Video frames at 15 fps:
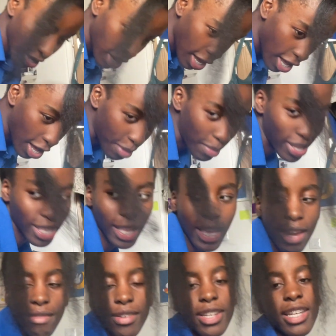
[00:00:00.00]
my
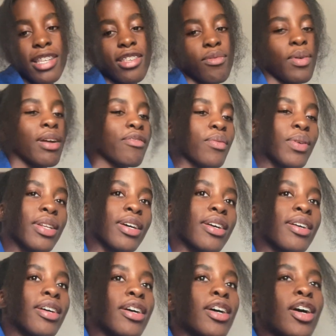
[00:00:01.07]
skincare routine just went out the window.
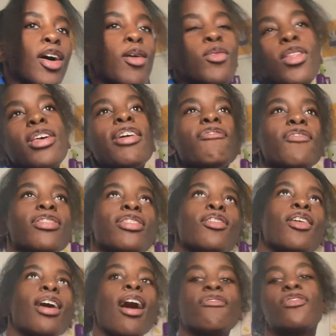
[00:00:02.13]
Even
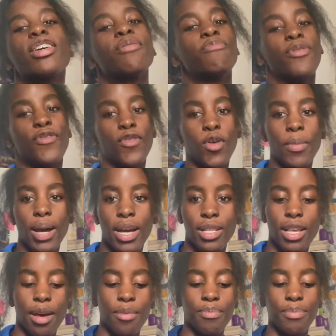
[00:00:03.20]
not after, before my
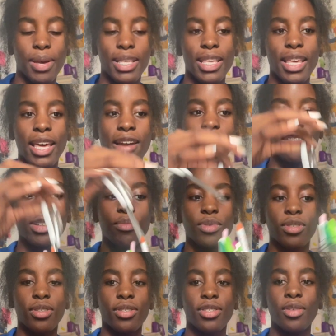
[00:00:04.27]
exam, my skincare routine was
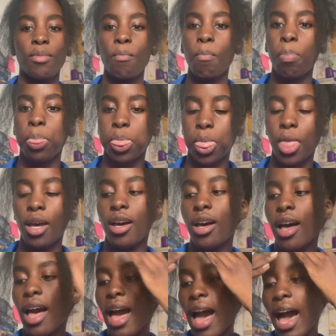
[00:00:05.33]
just. And
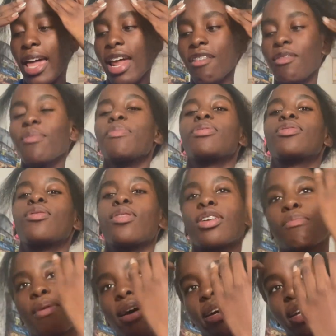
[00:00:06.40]
everyone's been talking
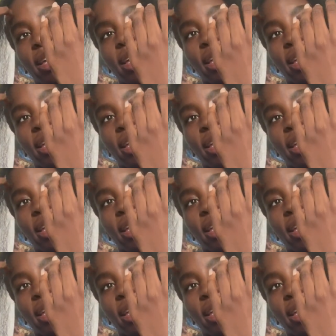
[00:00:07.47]
about